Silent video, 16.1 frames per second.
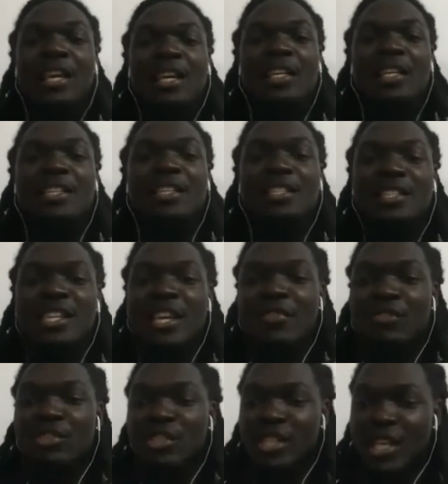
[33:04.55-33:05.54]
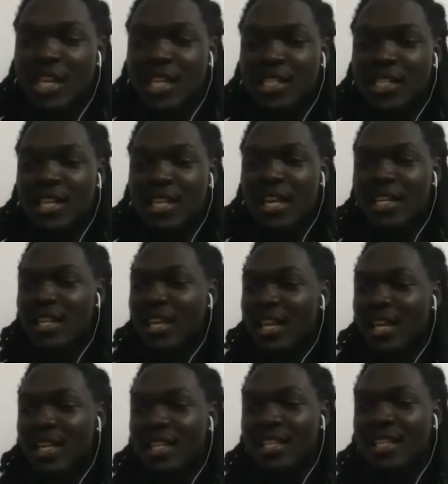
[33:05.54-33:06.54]
It is safe to say is that,
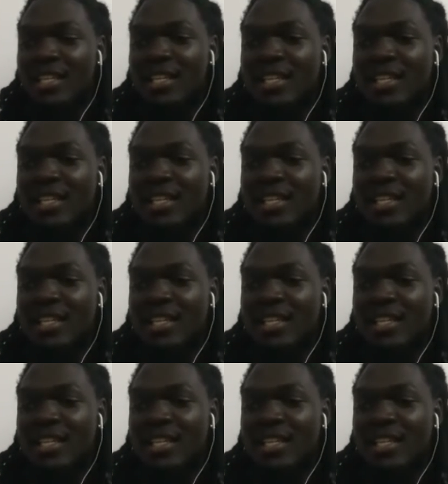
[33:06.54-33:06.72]
hey,